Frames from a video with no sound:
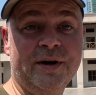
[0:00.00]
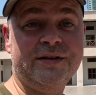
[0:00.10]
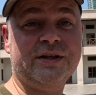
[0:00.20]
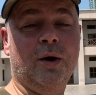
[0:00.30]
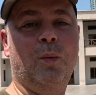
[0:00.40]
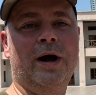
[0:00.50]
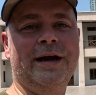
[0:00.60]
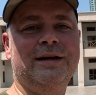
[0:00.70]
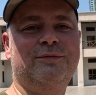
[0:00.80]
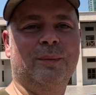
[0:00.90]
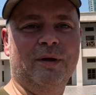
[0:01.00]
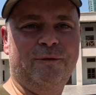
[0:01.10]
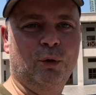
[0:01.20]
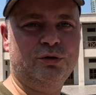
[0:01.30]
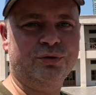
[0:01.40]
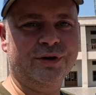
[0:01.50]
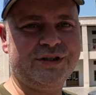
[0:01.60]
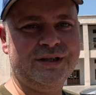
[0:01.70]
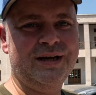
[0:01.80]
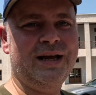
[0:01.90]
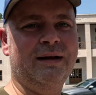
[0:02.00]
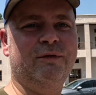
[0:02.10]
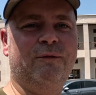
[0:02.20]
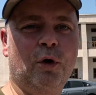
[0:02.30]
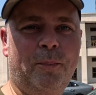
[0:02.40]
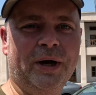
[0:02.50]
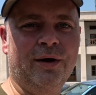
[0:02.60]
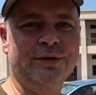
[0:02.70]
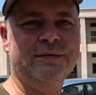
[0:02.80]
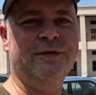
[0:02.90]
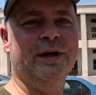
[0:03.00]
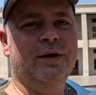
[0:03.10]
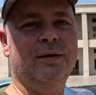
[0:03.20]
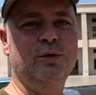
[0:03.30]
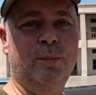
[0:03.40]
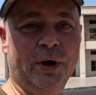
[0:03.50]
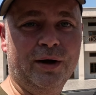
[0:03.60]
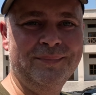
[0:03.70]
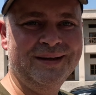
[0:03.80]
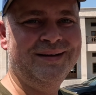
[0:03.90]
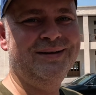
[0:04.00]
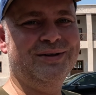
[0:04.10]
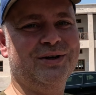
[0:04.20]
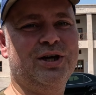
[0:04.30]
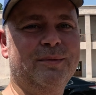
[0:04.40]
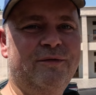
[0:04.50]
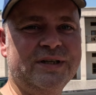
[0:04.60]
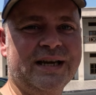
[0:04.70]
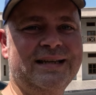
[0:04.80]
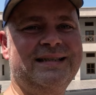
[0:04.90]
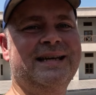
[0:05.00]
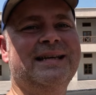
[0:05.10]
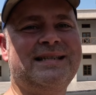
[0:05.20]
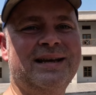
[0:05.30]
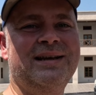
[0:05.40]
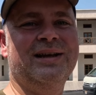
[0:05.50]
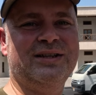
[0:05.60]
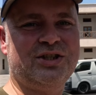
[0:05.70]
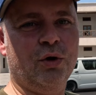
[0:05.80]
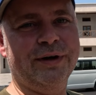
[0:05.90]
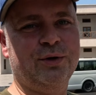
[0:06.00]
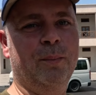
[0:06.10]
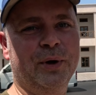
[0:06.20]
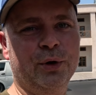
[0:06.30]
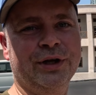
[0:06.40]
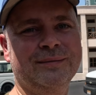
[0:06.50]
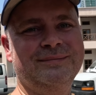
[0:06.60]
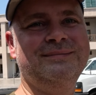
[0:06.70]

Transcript: minutes away from the fortress, and for £4 via Uber you can come and visit this historical building.